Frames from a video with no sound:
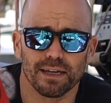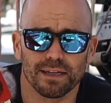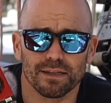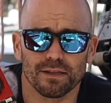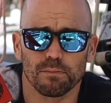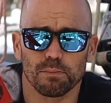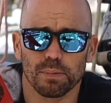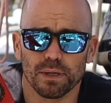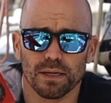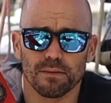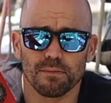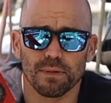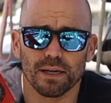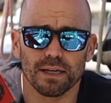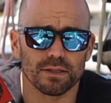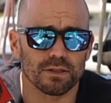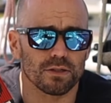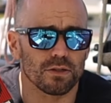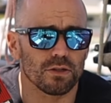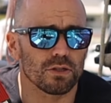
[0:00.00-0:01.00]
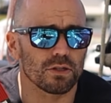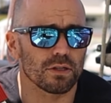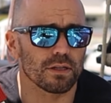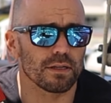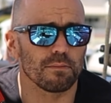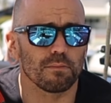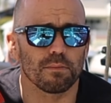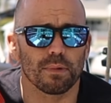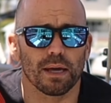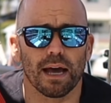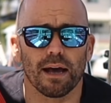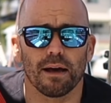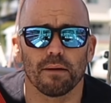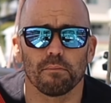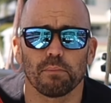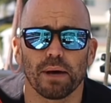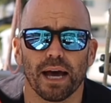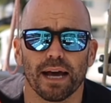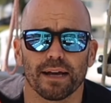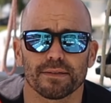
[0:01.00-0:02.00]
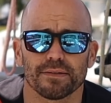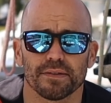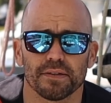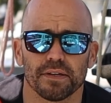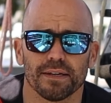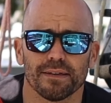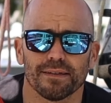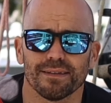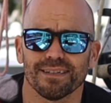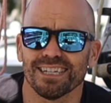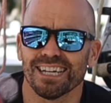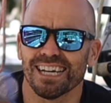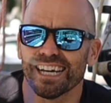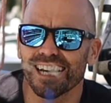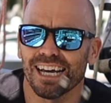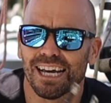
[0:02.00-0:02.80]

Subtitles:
and your BMS usually packs it in.